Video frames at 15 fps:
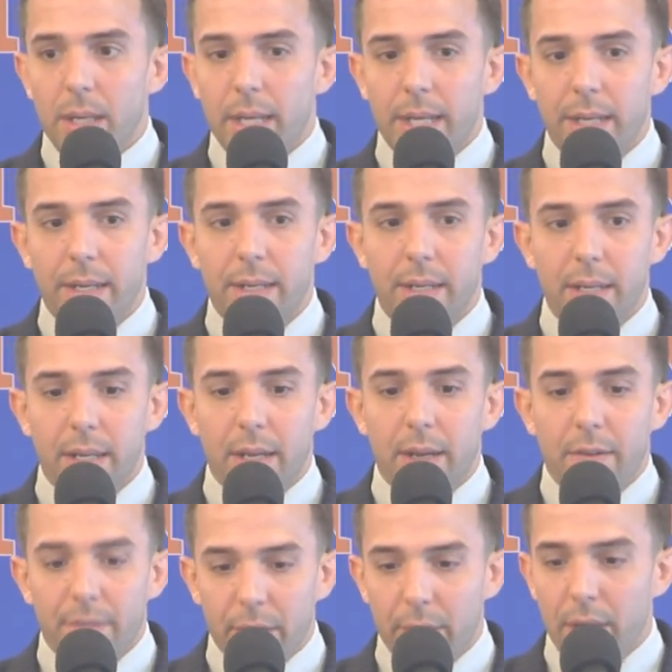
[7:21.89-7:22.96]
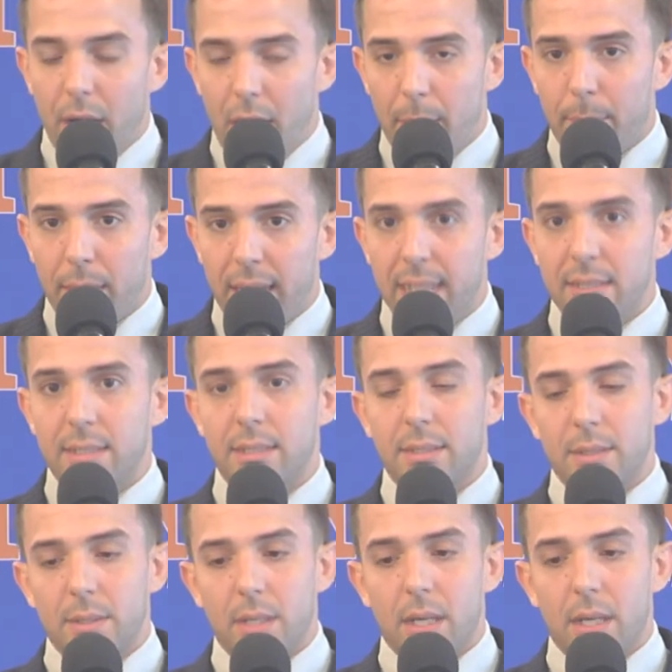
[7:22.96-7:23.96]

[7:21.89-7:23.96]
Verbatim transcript: in a very hot place